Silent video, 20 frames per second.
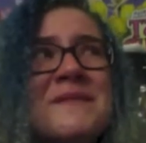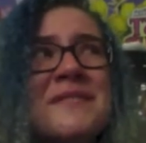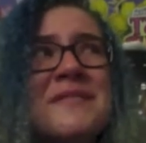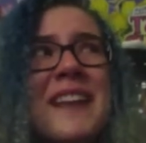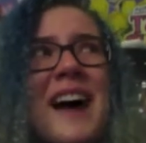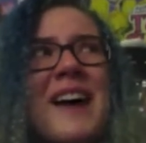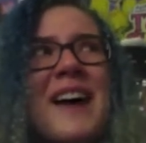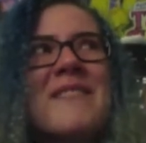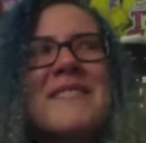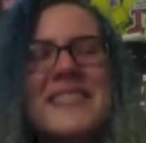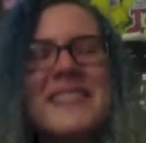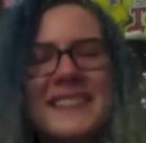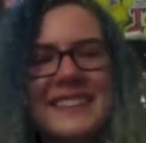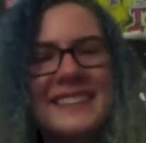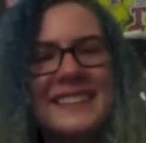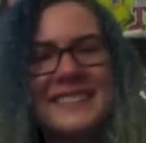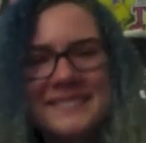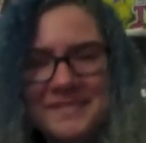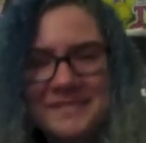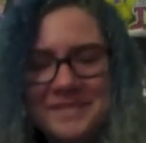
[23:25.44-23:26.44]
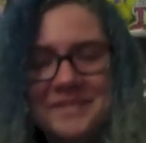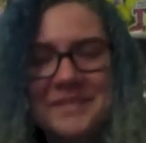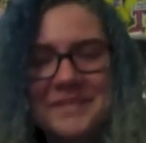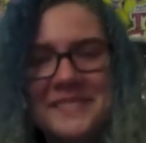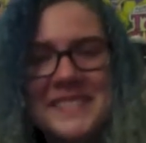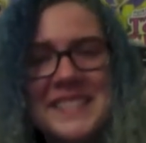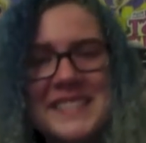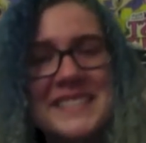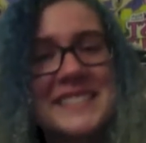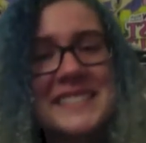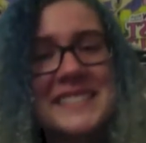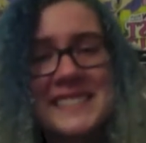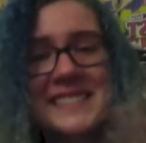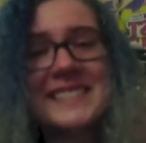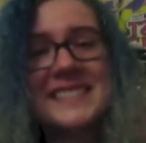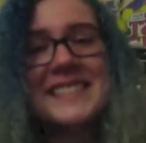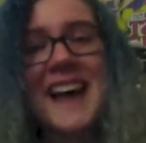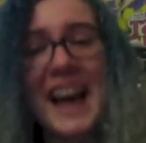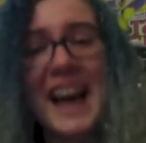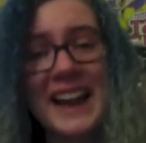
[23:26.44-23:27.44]
I'm gonna
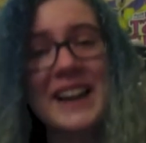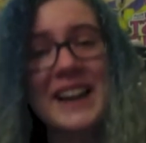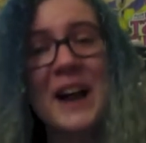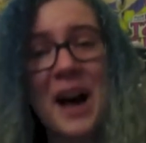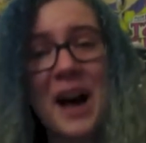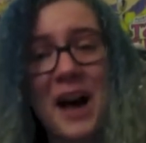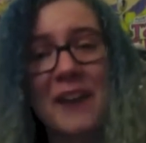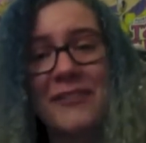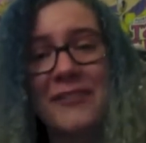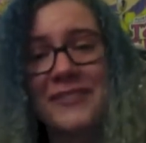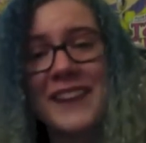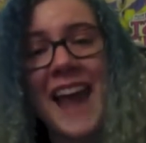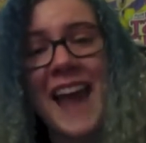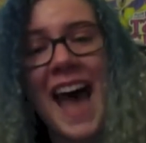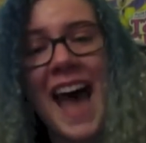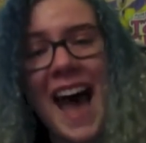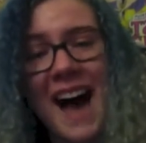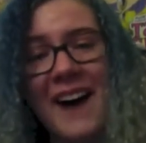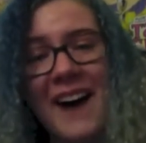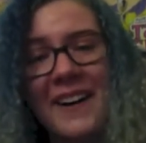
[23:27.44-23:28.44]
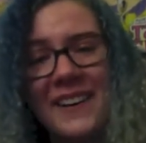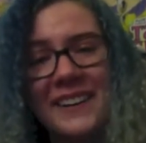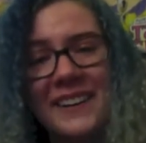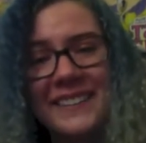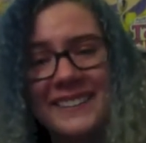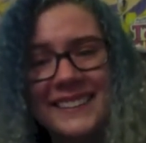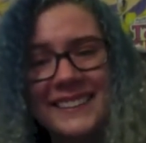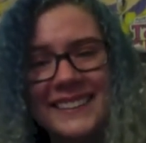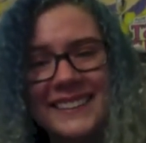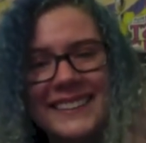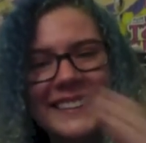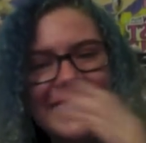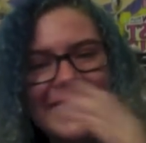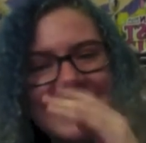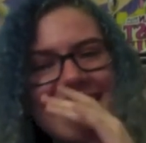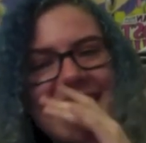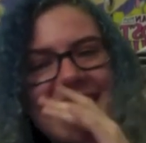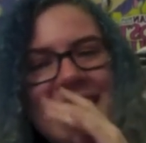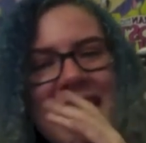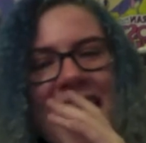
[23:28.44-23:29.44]
sign off now,
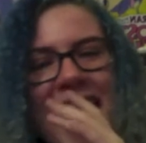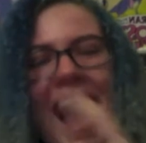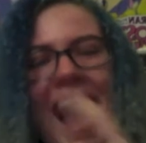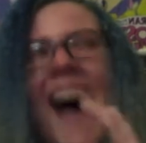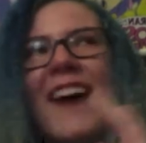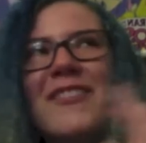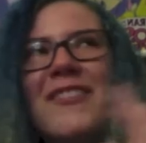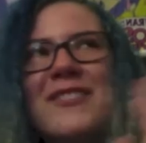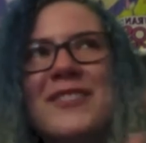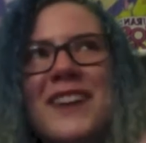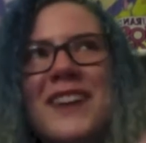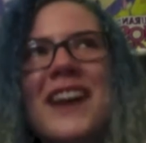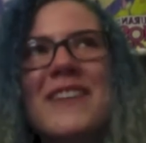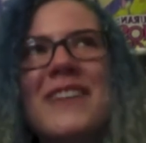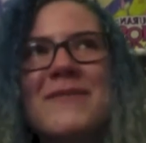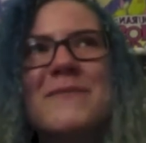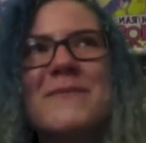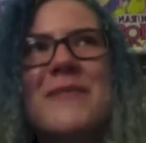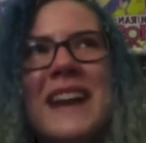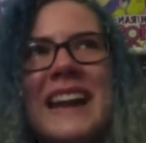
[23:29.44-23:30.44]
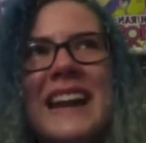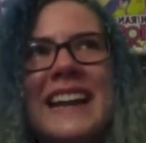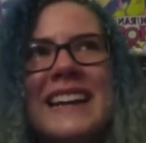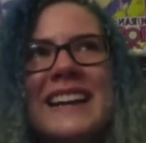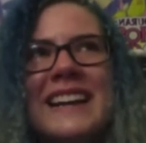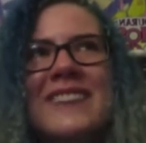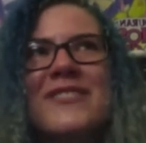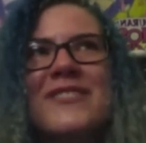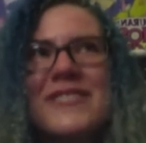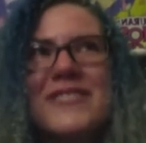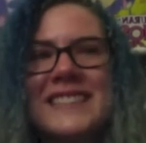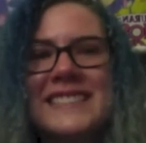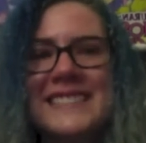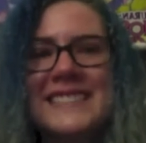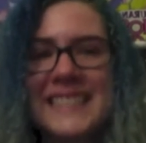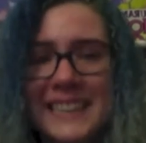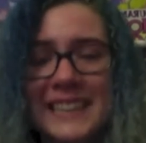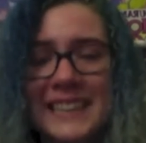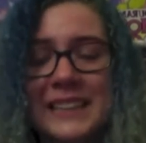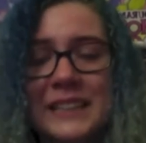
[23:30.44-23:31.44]
after I've made a
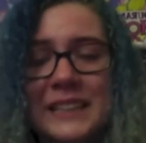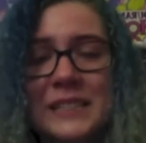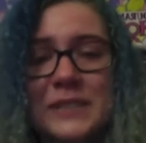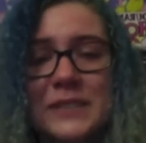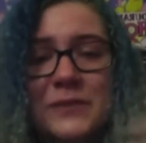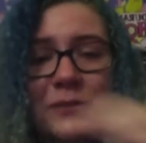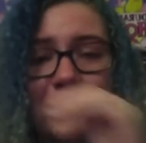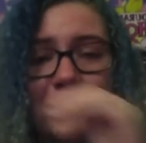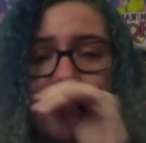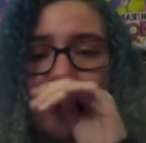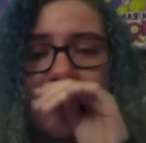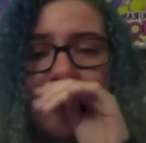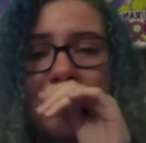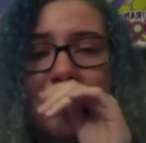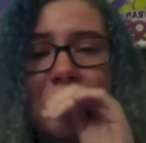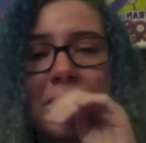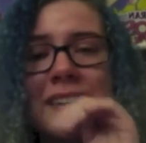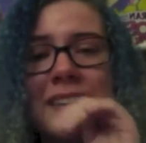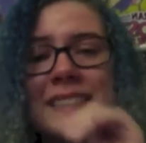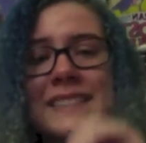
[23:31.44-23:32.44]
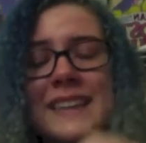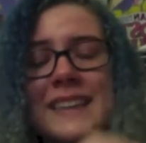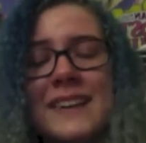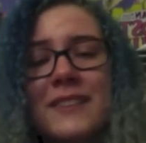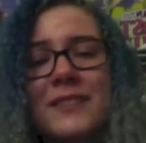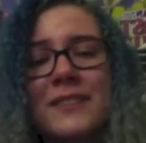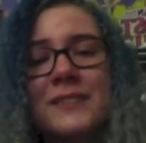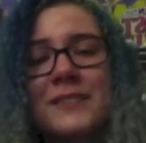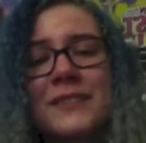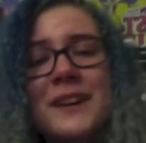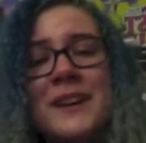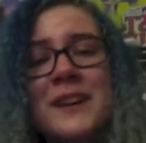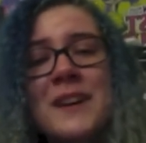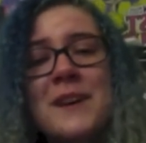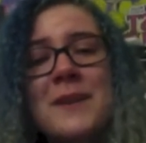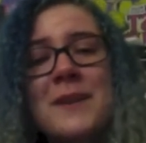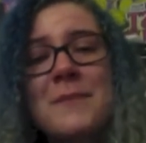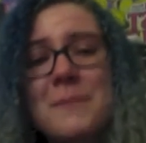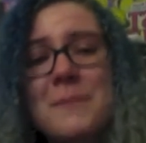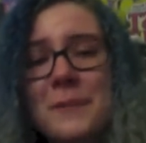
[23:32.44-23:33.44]
ridiculous fool of myself,
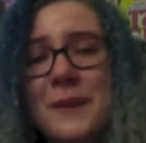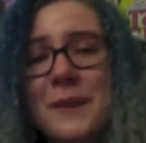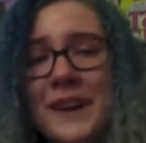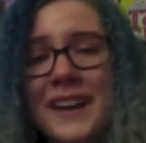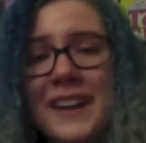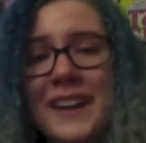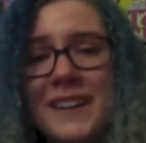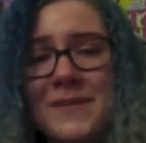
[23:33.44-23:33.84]
but